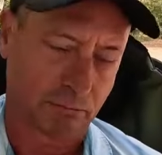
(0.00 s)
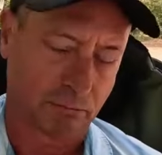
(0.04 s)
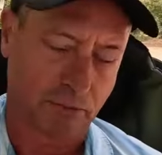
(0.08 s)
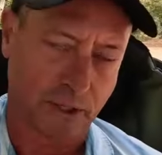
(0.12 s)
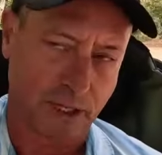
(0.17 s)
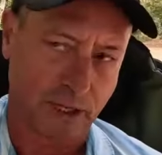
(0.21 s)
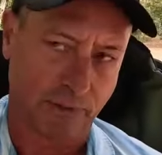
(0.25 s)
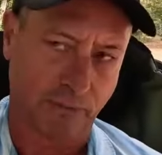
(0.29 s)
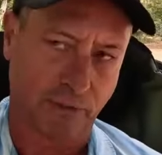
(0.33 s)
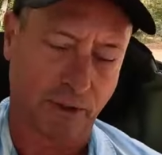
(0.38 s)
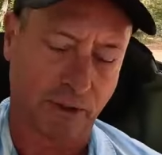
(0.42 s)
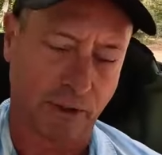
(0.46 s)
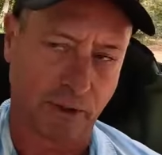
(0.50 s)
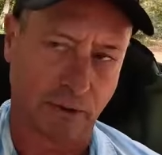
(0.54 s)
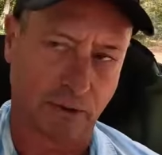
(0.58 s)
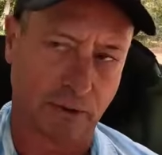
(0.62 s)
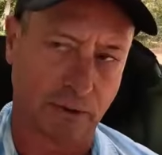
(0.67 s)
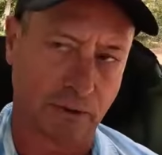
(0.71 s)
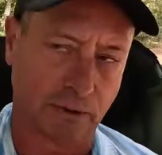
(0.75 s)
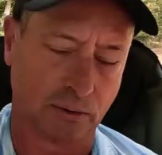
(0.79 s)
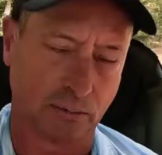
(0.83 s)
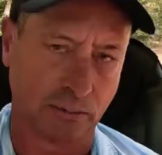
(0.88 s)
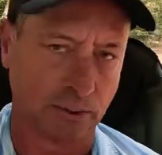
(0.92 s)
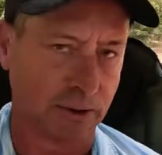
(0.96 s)
down the hill
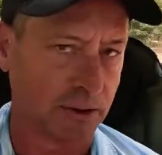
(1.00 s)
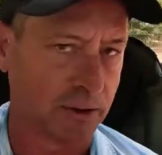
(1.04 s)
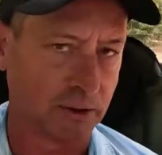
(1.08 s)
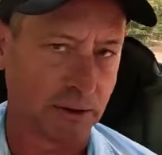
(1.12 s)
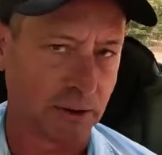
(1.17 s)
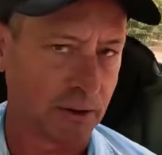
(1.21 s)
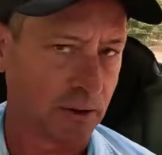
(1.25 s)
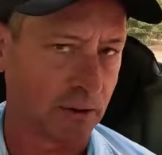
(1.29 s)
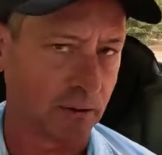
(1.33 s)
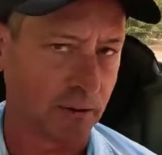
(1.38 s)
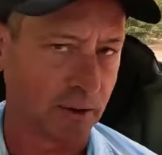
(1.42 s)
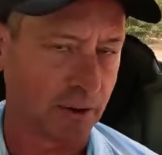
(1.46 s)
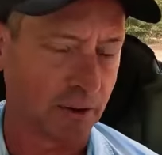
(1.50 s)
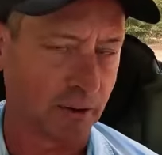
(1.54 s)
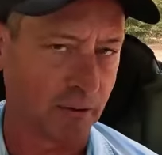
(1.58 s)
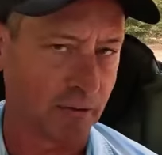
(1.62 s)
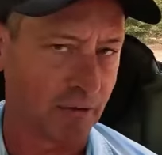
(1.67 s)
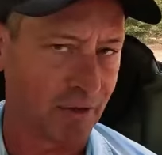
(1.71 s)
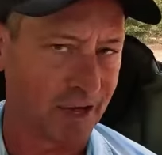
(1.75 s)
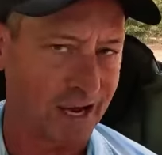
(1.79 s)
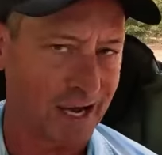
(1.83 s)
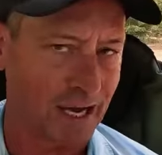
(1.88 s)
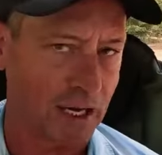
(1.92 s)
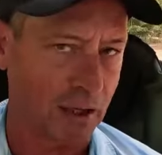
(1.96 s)
a little bit and you don't hear
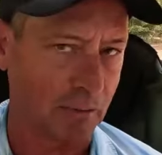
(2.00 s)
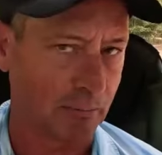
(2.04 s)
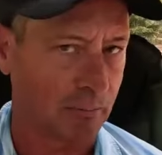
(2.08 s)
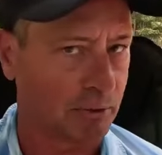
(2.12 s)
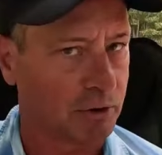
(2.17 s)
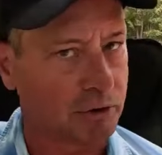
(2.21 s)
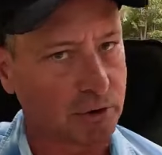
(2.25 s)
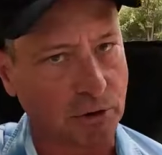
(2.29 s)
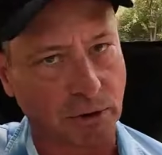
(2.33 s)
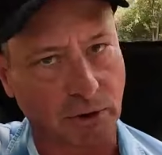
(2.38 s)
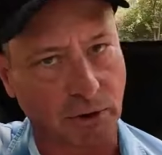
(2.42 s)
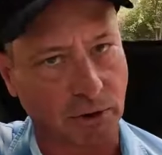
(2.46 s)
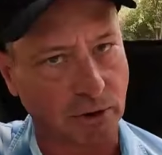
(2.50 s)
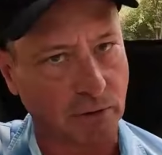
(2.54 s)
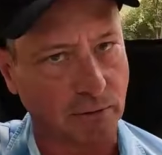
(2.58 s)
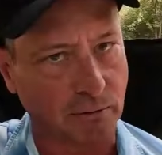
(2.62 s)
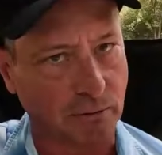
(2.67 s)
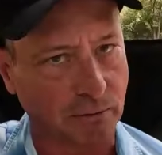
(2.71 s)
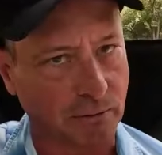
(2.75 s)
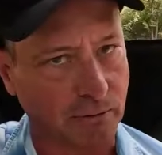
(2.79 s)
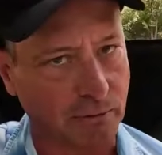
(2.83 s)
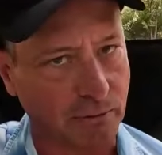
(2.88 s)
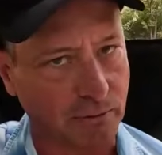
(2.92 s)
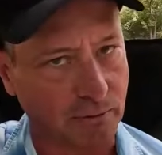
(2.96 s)
that, but you
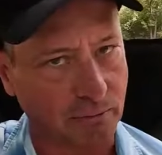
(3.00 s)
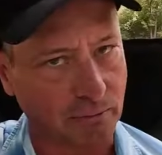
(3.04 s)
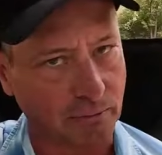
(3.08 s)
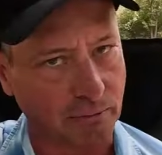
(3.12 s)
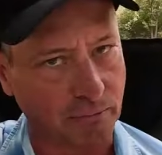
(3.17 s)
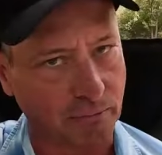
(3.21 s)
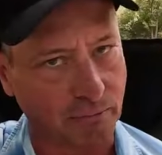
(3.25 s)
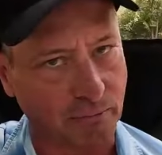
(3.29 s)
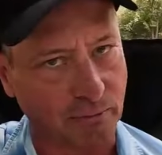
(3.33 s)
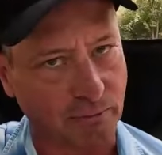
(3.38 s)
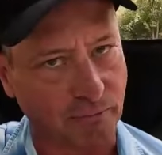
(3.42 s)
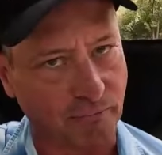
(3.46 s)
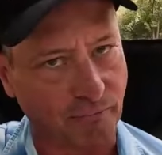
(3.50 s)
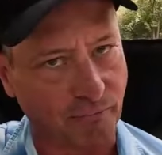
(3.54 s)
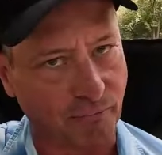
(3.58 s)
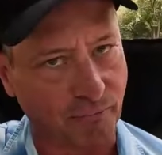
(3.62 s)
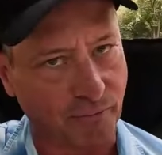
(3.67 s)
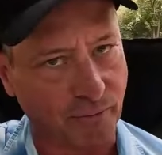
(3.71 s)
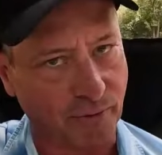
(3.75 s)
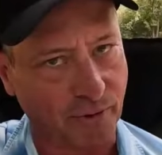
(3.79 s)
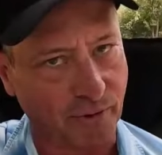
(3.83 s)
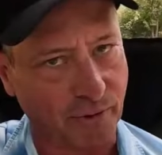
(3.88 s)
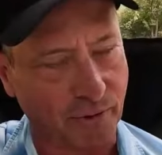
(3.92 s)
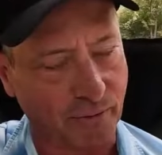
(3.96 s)
hear the
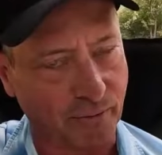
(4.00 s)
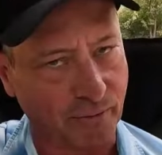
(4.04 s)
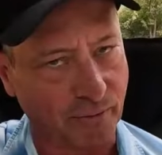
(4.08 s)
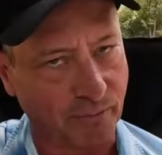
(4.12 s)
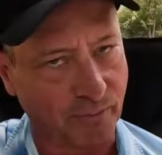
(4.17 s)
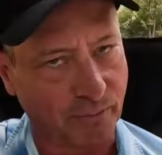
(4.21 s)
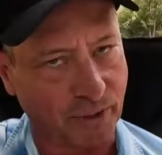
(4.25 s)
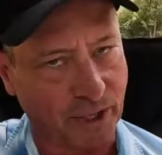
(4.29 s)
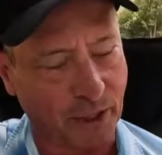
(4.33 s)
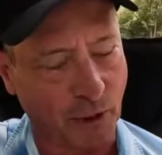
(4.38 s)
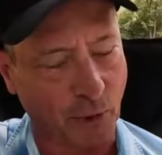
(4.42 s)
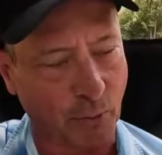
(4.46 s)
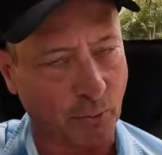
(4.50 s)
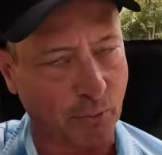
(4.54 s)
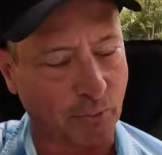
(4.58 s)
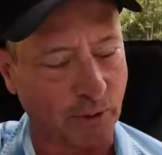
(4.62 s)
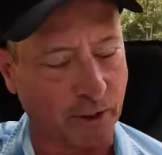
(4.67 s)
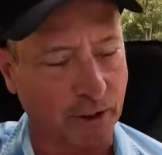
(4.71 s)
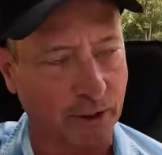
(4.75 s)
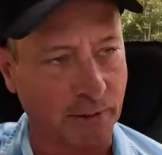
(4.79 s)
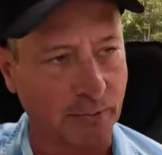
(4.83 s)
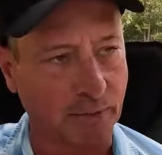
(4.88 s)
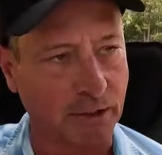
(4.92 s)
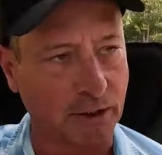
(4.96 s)
the power
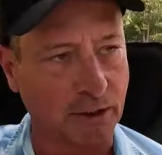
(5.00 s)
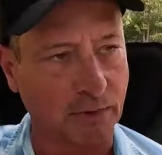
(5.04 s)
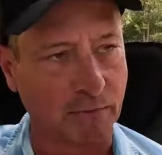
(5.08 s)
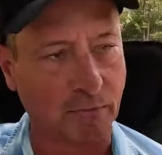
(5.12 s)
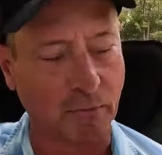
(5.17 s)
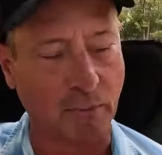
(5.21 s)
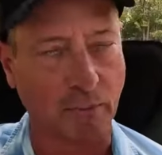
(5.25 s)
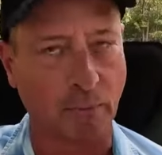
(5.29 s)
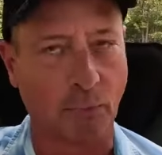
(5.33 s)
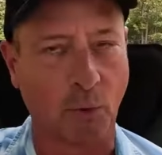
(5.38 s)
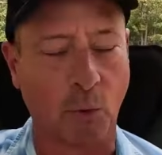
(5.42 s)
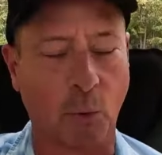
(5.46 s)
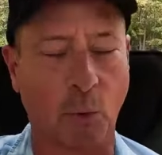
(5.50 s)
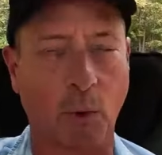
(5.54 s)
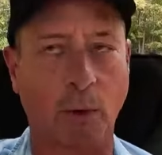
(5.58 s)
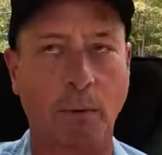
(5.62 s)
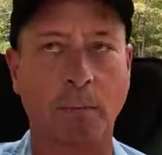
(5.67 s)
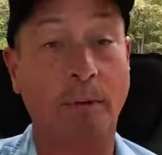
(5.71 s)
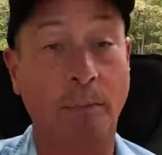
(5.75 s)
plant even more.